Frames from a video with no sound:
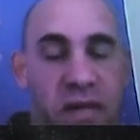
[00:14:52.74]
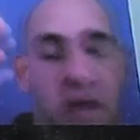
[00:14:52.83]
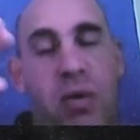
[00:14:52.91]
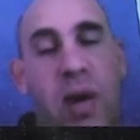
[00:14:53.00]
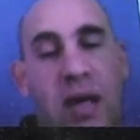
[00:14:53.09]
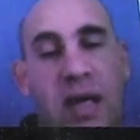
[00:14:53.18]

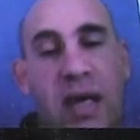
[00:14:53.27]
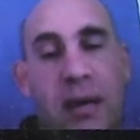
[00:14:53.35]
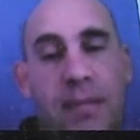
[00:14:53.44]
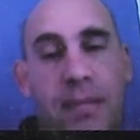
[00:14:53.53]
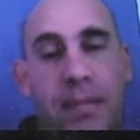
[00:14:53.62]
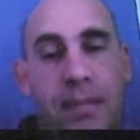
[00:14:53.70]
very quickly.
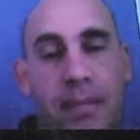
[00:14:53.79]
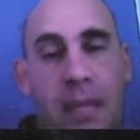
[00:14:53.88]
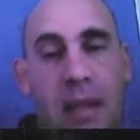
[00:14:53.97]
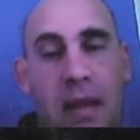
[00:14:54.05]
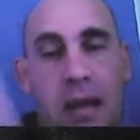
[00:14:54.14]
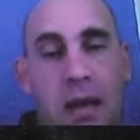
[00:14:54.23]

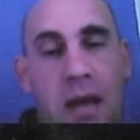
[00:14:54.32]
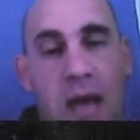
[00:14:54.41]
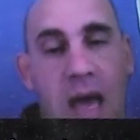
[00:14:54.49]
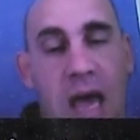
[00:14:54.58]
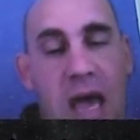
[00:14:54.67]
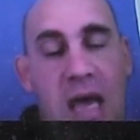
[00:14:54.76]

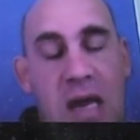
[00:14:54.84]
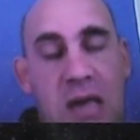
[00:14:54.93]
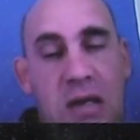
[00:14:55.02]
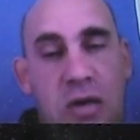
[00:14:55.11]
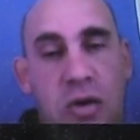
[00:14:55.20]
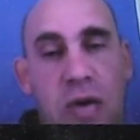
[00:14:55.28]
And
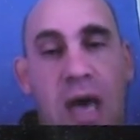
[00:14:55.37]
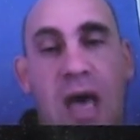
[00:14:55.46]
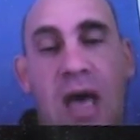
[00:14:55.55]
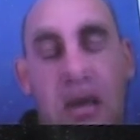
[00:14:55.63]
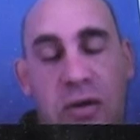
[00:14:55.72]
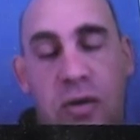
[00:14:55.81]
you
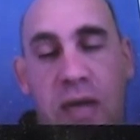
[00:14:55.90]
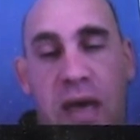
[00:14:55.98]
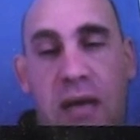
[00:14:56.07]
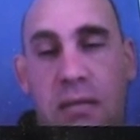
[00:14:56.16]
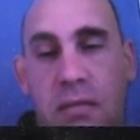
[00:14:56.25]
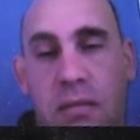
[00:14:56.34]
can't do
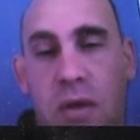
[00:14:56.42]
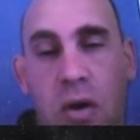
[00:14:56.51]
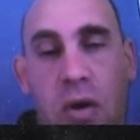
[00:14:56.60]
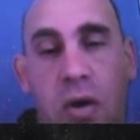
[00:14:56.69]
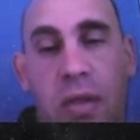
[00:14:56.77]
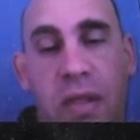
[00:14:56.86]
that
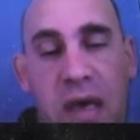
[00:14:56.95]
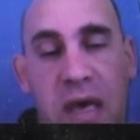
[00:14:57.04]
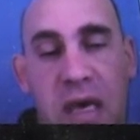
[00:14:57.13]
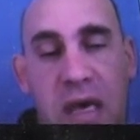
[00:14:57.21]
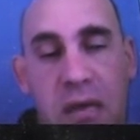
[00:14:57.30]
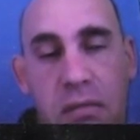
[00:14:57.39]
on
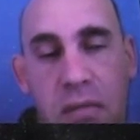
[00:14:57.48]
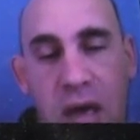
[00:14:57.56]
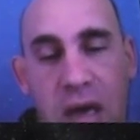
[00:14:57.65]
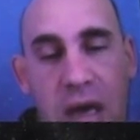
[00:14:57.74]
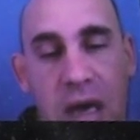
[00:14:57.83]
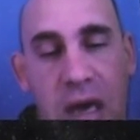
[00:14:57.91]
the
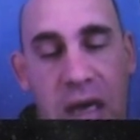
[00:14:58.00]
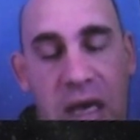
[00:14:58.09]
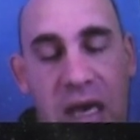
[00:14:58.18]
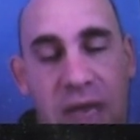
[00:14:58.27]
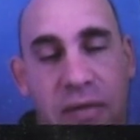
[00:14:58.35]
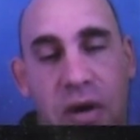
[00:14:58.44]

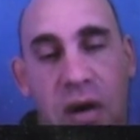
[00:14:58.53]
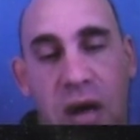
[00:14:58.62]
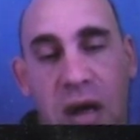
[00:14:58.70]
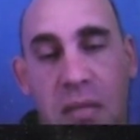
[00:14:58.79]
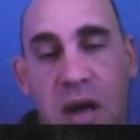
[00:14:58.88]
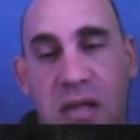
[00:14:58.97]
Kiva
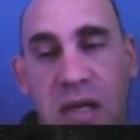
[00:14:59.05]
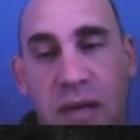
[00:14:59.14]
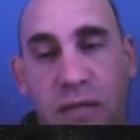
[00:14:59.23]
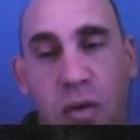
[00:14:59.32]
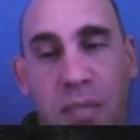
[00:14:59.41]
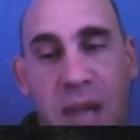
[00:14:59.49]
and
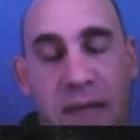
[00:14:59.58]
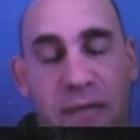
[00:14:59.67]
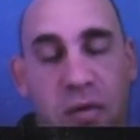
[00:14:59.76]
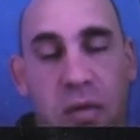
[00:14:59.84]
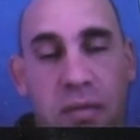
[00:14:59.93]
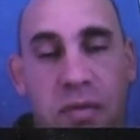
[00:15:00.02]
MyC4
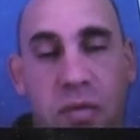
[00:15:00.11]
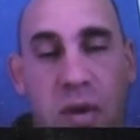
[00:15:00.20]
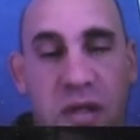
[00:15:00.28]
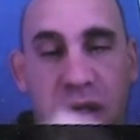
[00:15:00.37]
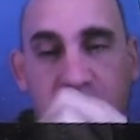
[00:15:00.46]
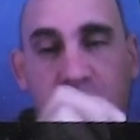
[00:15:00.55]
platforms.
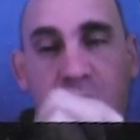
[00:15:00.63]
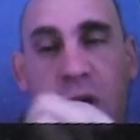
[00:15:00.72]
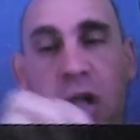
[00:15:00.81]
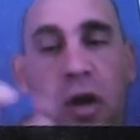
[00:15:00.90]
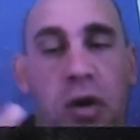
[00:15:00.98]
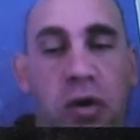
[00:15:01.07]
Once you've got a
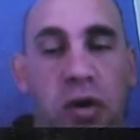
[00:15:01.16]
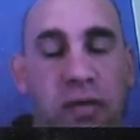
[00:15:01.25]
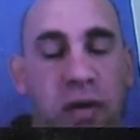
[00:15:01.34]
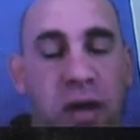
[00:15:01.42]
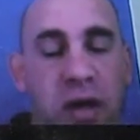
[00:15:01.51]
loan, you've got